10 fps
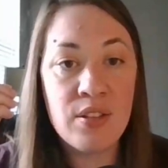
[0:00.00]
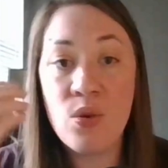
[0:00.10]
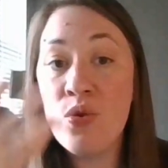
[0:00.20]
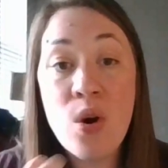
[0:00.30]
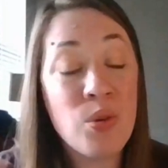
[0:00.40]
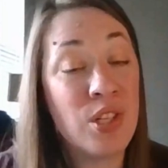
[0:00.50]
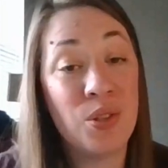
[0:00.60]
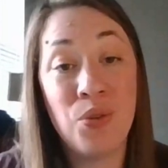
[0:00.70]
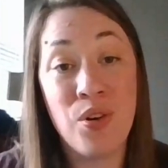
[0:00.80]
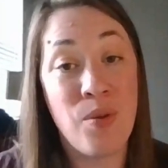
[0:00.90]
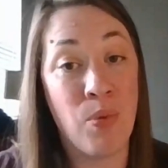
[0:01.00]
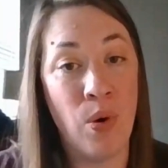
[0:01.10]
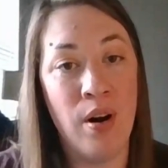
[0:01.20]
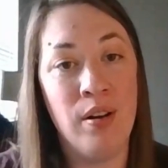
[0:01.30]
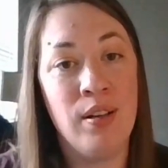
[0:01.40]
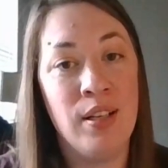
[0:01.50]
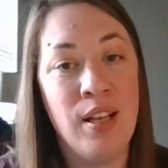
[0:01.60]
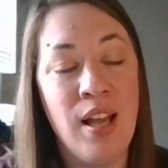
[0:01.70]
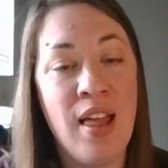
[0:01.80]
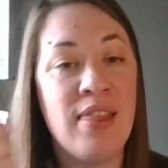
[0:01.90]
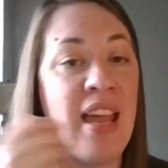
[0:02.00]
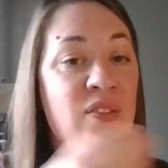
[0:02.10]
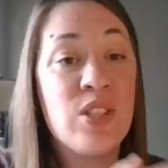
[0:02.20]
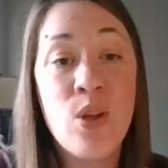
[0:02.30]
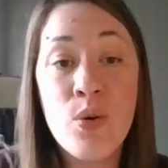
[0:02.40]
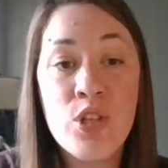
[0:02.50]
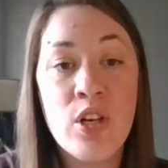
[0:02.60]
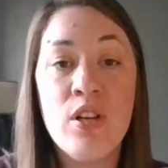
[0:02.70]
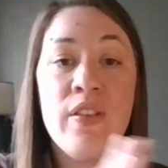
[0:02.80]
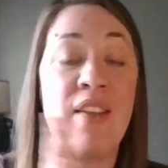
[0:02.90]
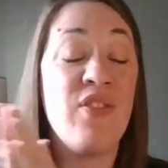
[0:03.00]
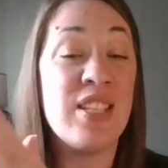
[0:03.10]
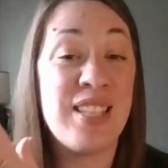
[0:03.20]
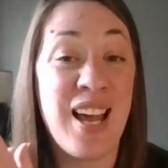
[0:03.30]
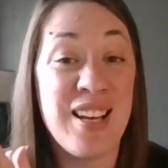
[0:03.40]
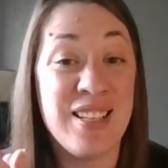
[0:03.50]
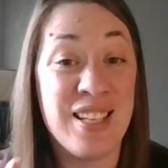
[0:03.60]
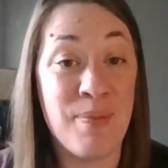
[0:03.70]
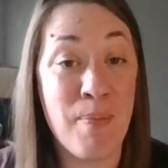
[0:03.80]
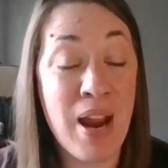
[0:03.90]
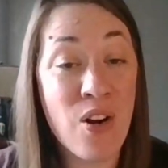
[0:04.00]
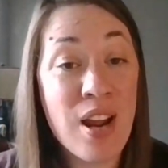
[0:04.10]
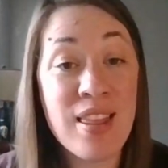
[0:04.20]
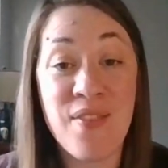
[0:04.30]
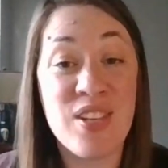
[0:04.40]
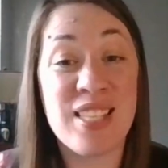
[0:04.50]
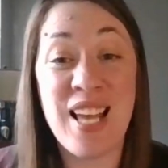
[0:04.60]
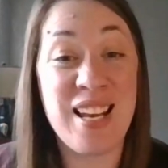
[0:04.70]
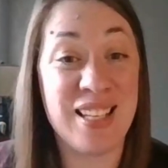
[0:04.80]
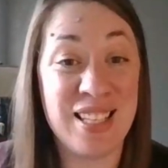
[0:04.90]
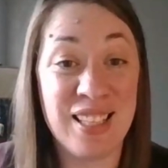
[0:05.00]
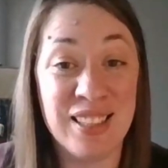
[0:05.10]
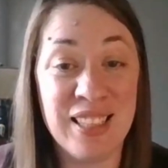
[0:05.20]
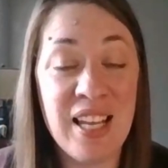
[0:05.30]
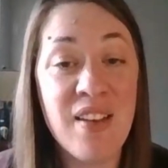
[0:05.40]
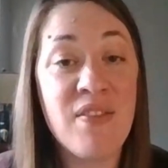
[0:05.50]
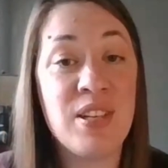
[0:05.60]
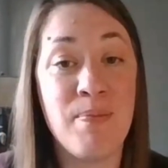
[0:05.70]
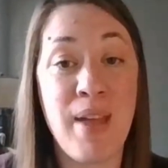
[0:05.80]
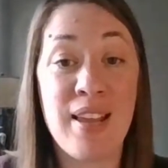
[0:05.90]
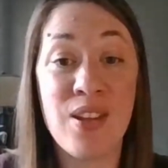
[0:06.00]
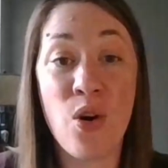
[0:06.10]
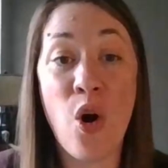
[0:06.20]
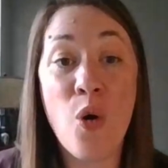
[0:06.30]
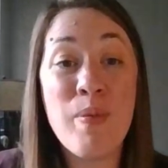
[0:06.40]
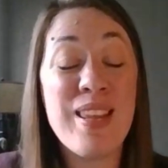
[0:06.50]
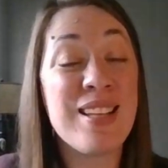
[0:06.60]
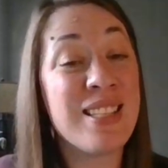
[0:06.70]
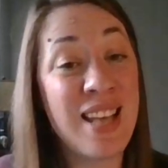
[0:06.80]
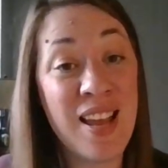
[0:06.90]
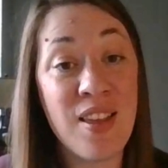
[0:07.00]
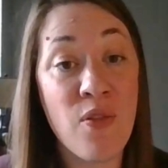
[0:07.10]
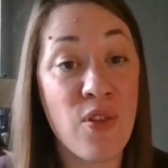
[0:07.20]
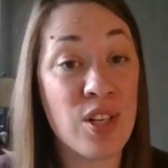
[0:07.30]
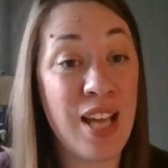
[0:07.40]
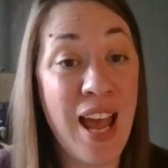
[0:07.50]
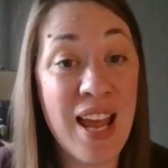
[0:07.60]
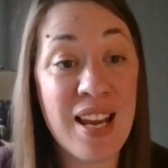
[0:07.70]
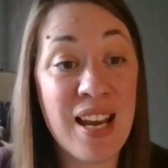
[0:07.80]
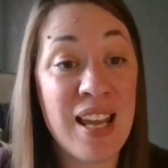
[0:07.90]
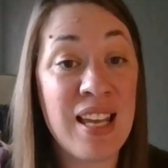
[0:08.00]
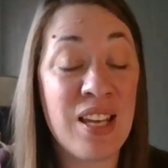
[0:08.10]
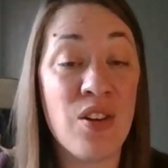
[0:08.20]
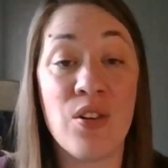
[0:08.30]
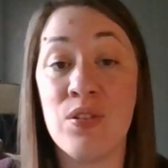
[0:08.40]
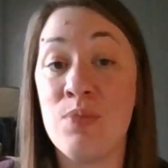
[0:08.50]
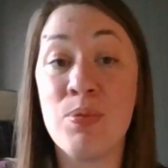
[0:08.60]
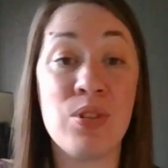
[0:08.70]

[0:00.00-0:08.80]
So no children are born. They've sojourned, they've decided to marry, they've decided to live, to make their home, and they stay there for 10 years.